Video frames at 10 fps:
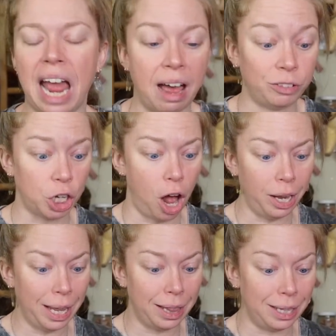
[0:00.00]
have to call
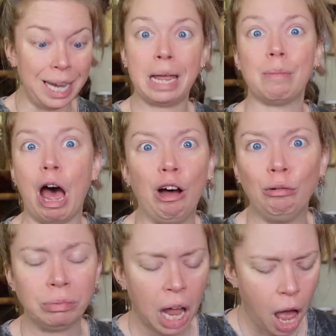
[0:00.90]
it
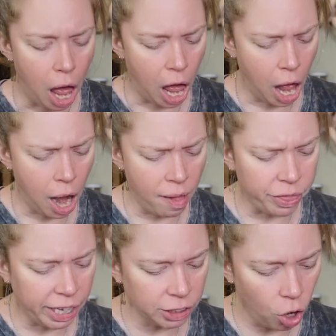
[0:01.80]
Nemo.
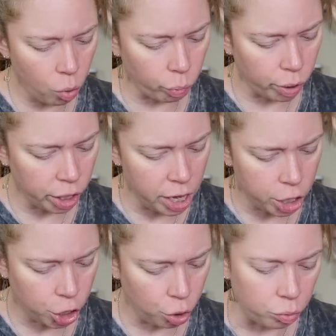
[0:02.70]
These are really
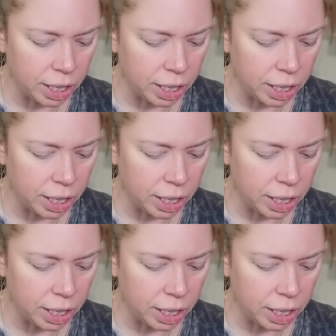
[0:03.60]
cute.